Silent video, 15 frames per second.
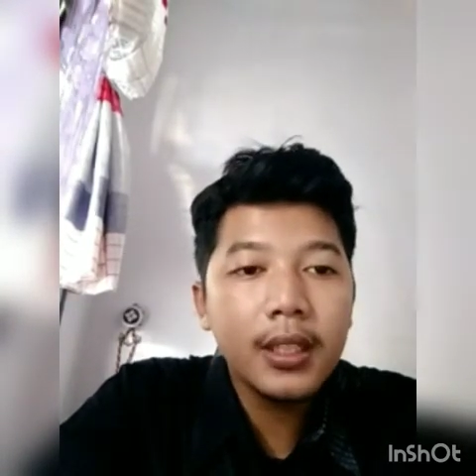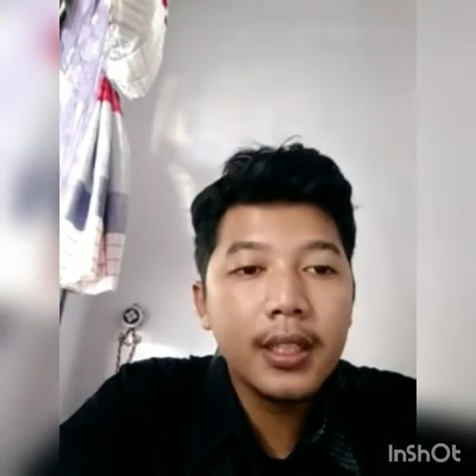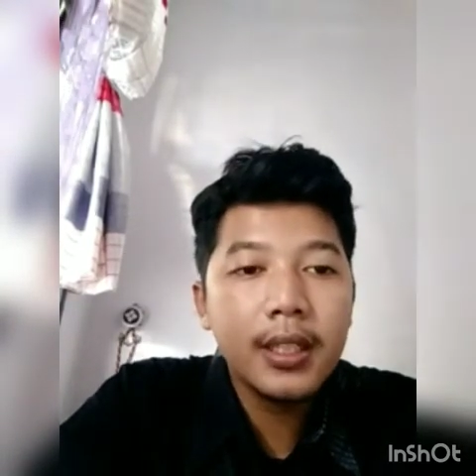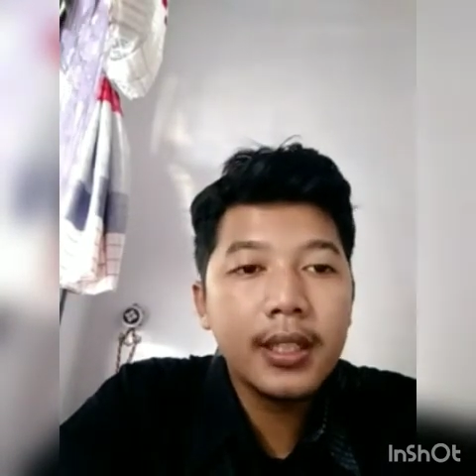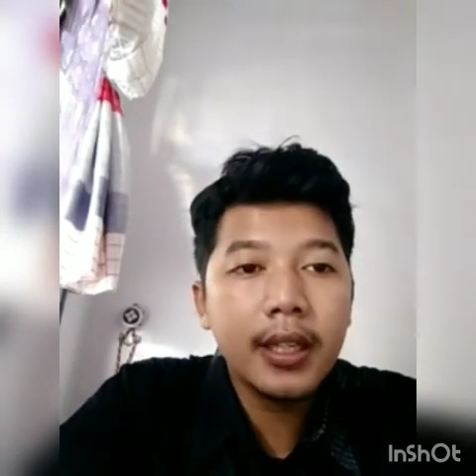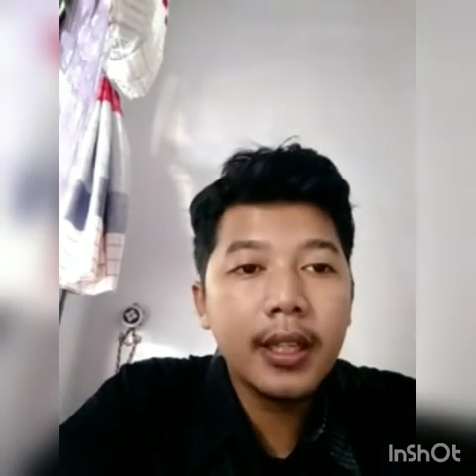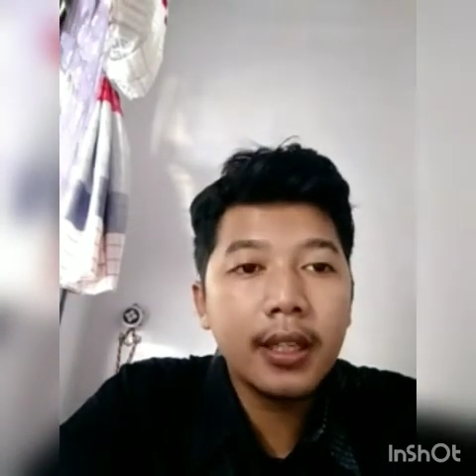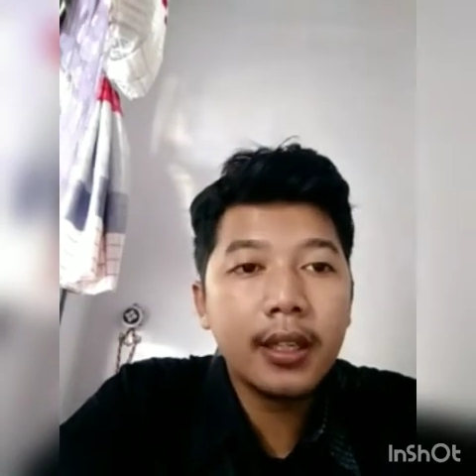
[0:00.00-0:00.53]

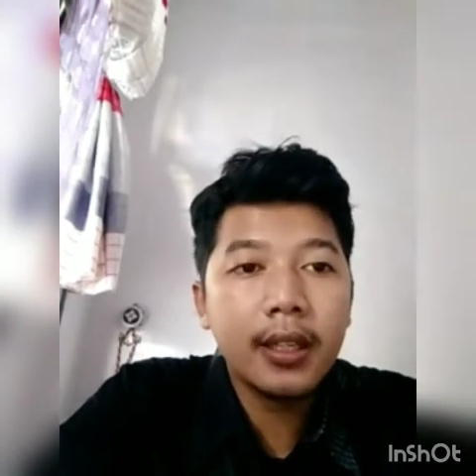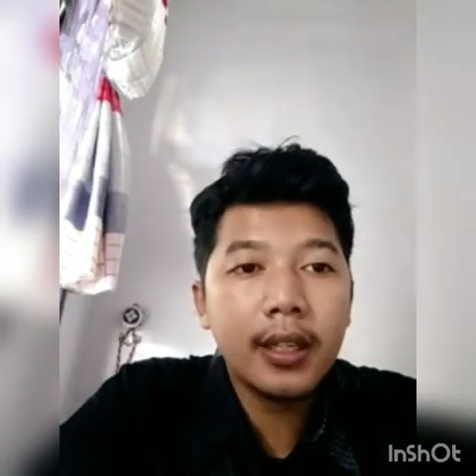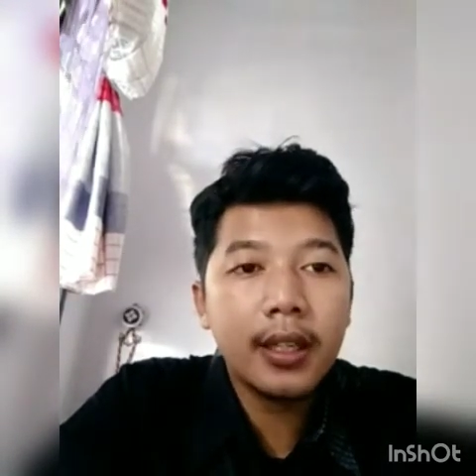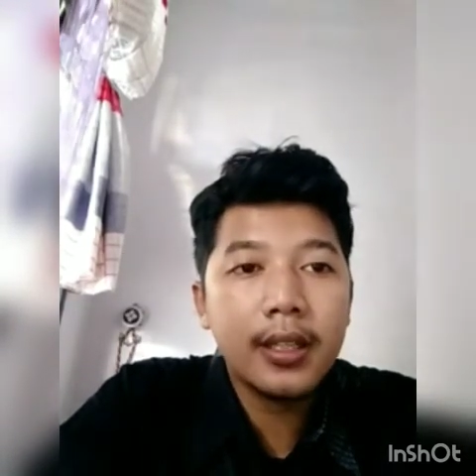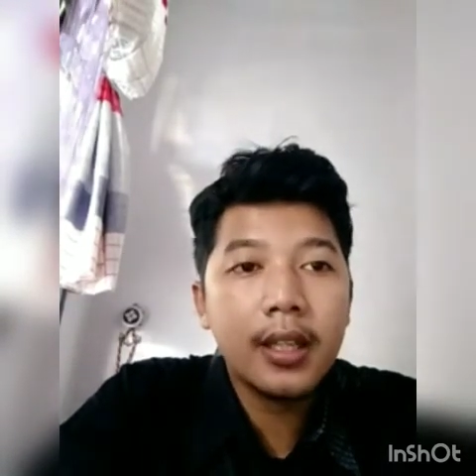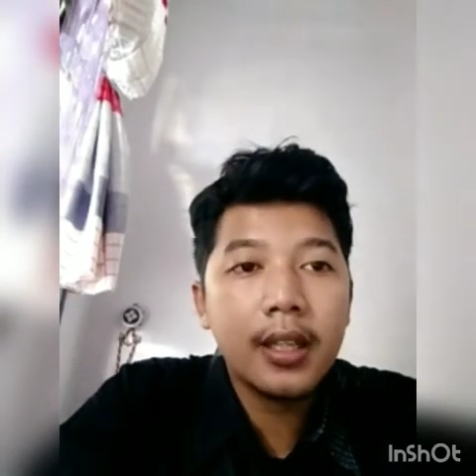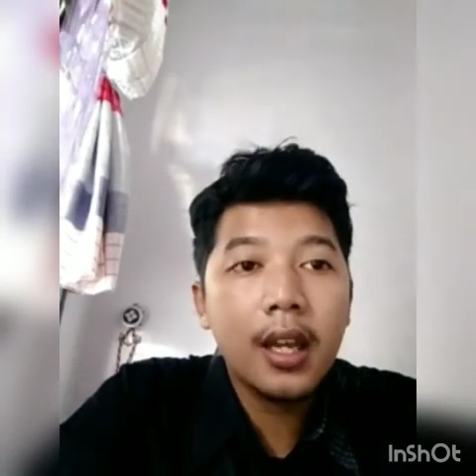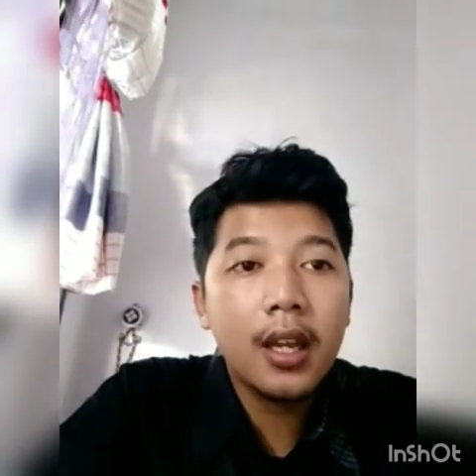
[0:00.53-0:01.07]
Second
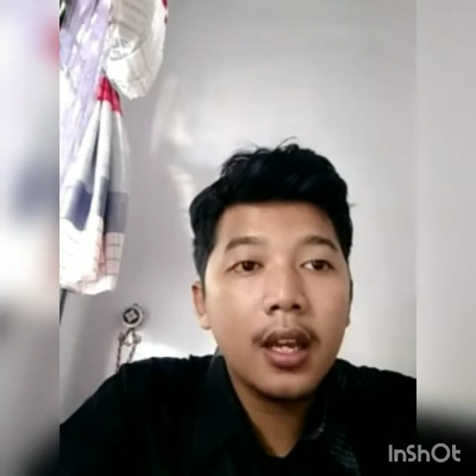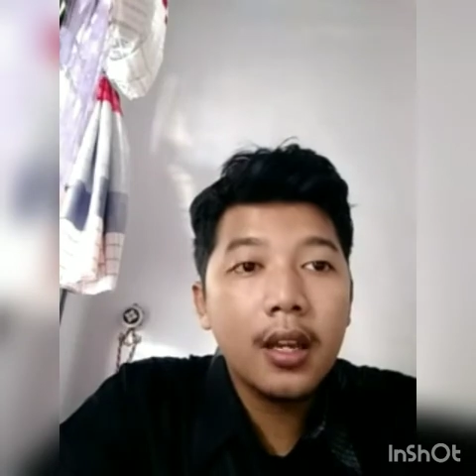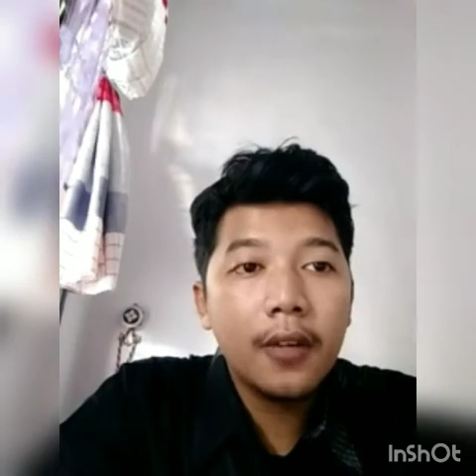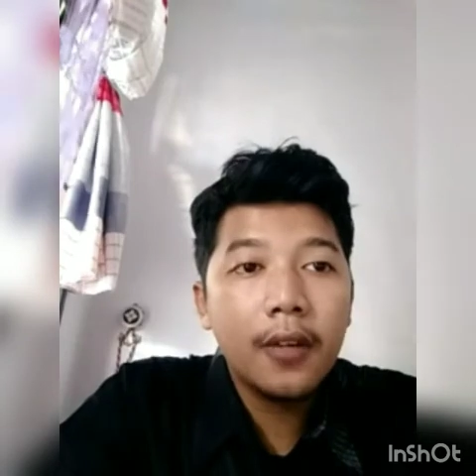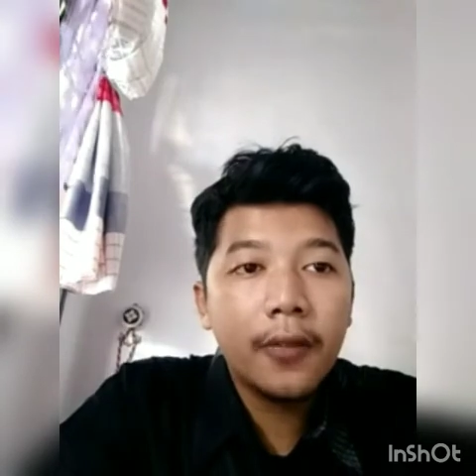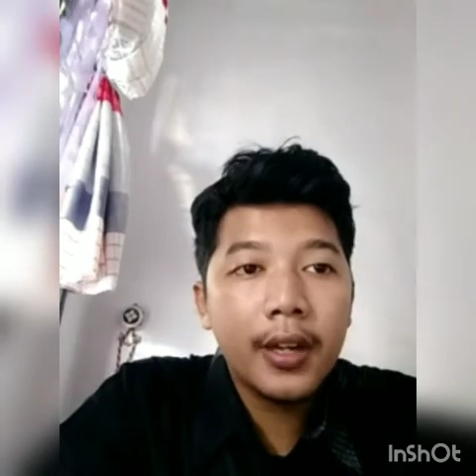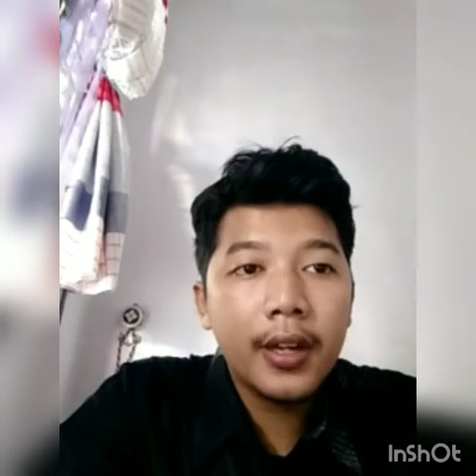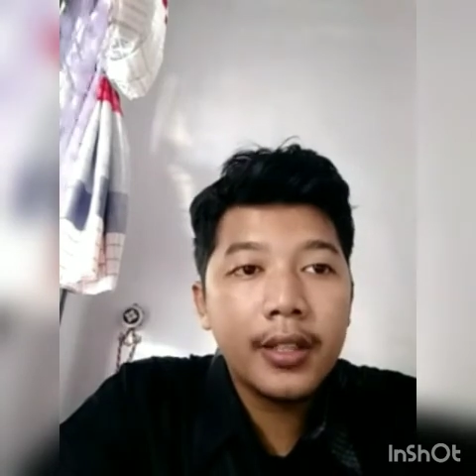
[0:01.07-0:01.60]
is
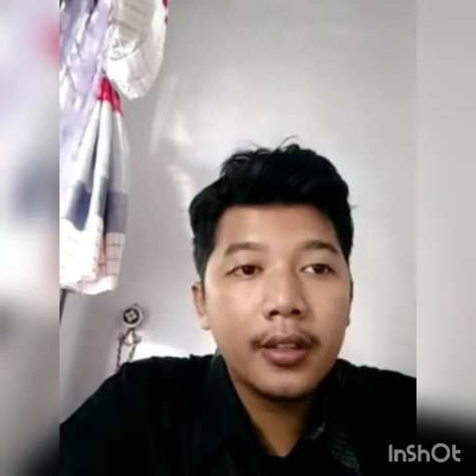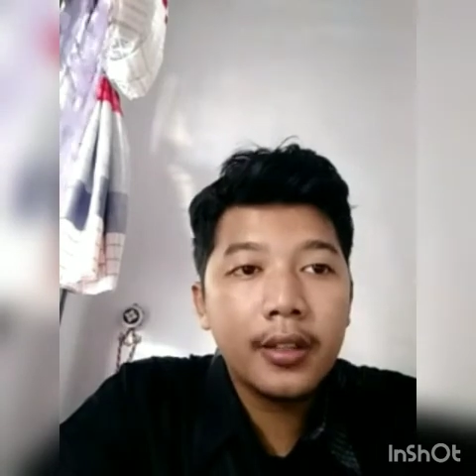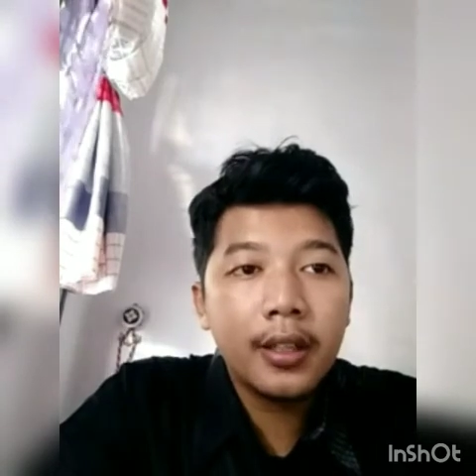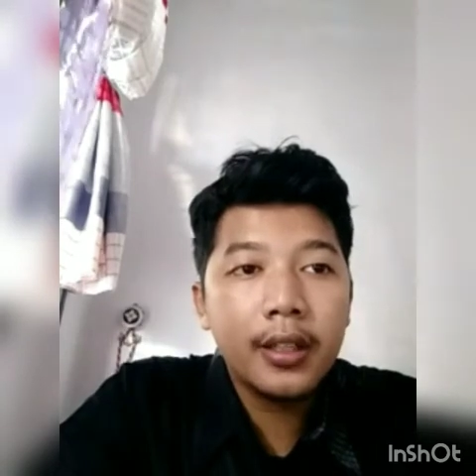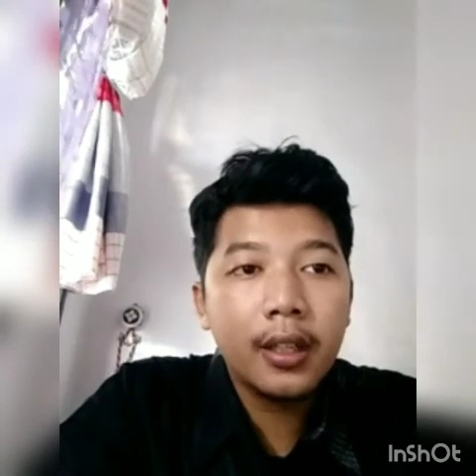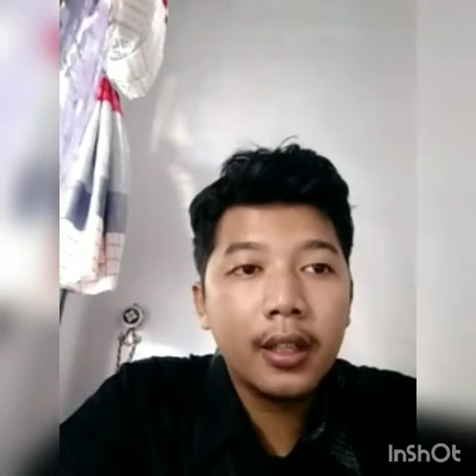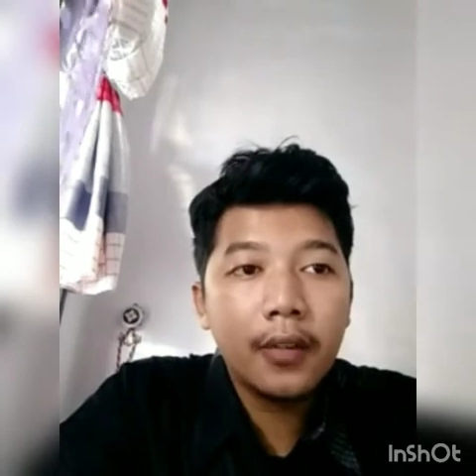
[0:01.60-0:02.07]
functionality